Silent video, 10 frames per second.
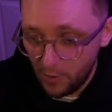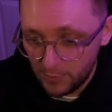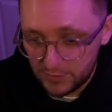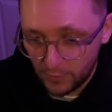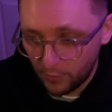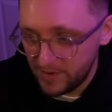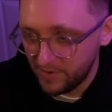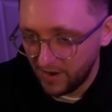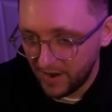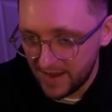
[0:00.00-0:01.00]
the whole story
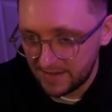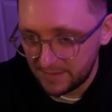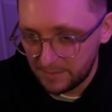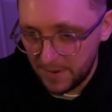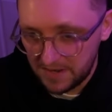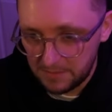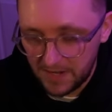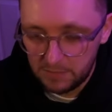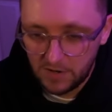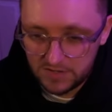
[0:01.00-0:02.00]
behind Mega
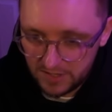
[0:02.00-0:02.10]
Malamar.